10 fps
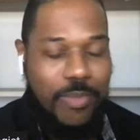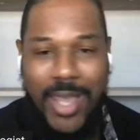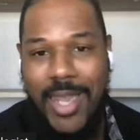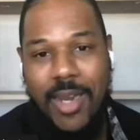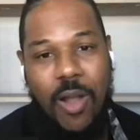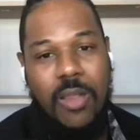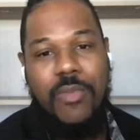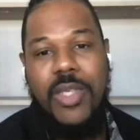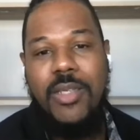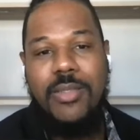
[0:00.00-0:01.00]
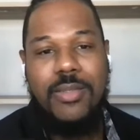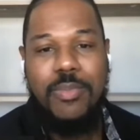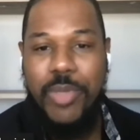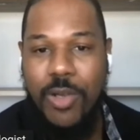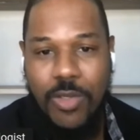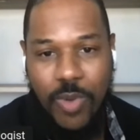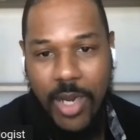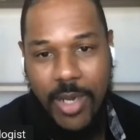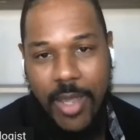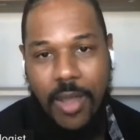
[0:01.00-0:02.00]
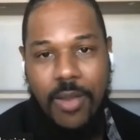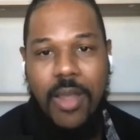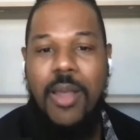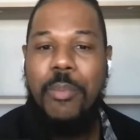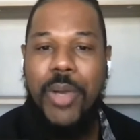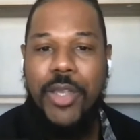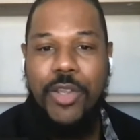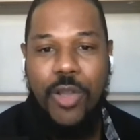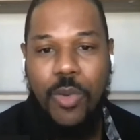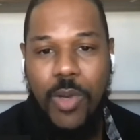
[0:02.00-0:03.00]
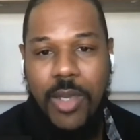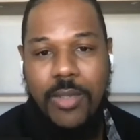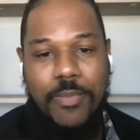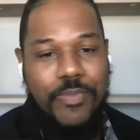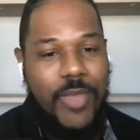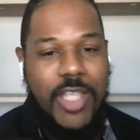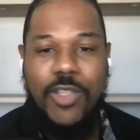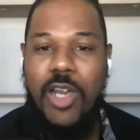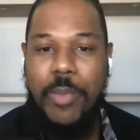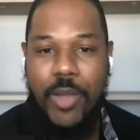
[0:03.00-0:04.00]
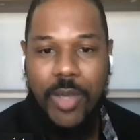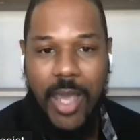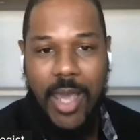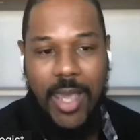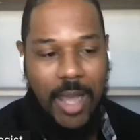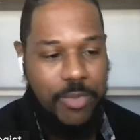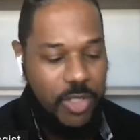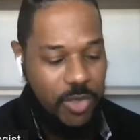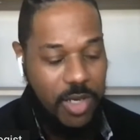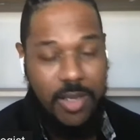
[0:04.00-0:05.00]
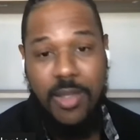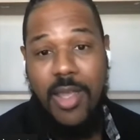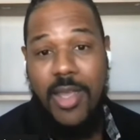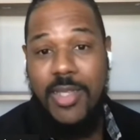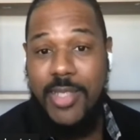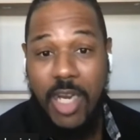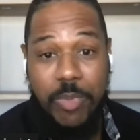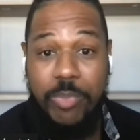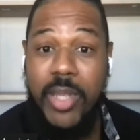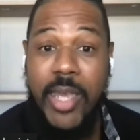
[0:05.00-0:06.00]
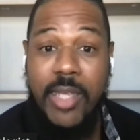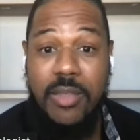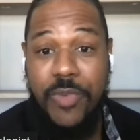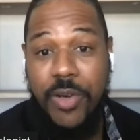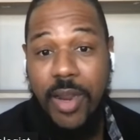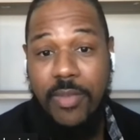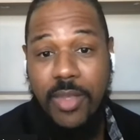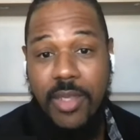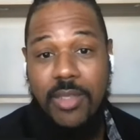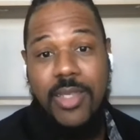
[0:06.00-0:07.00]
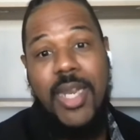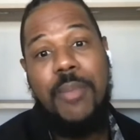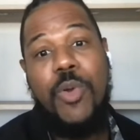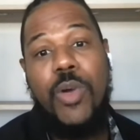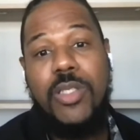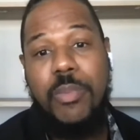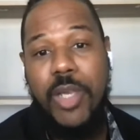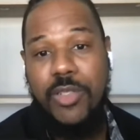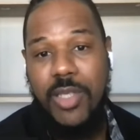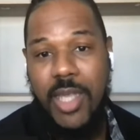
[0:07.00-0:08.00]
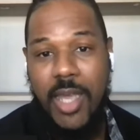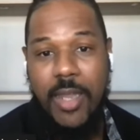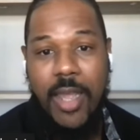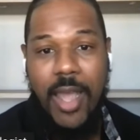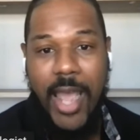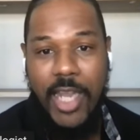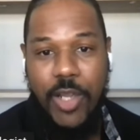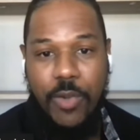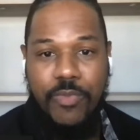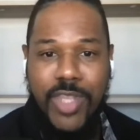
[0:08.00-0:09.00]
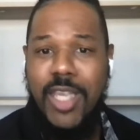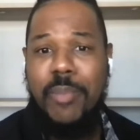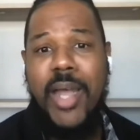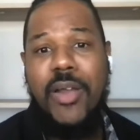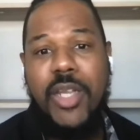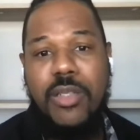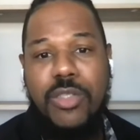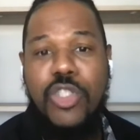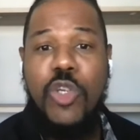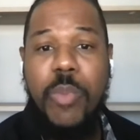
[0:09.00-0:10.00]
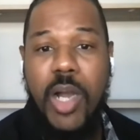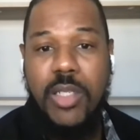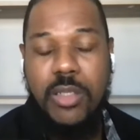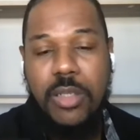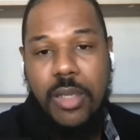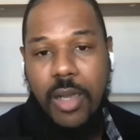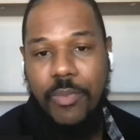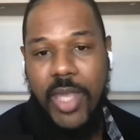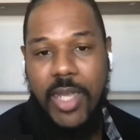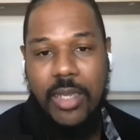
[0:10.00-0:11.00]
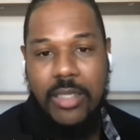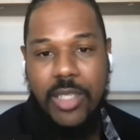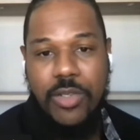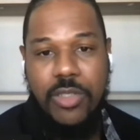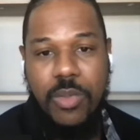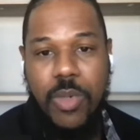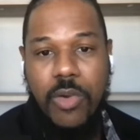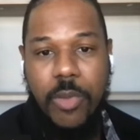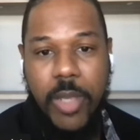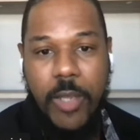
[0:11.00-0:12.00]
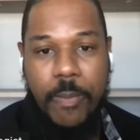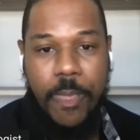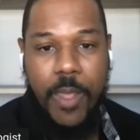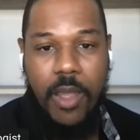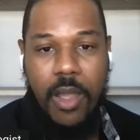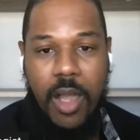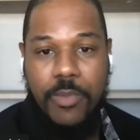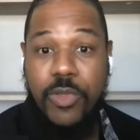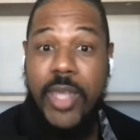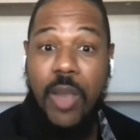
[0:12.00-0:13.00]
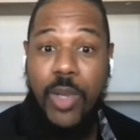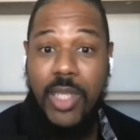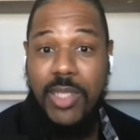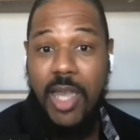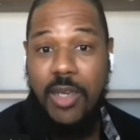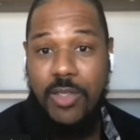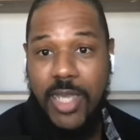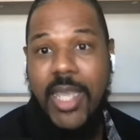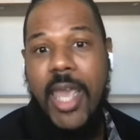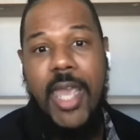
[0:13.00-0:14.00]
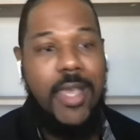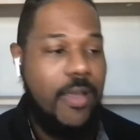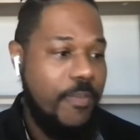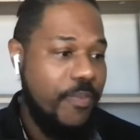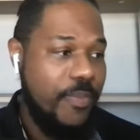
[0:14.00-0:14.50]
paying all of these bills right now. But you know what? It's going to be okay. I'm just going to set up a plan to figure out this, and I'm going to make sure that I don't think about it too much, that it continues to worry me. So that way the child knows, like, hey,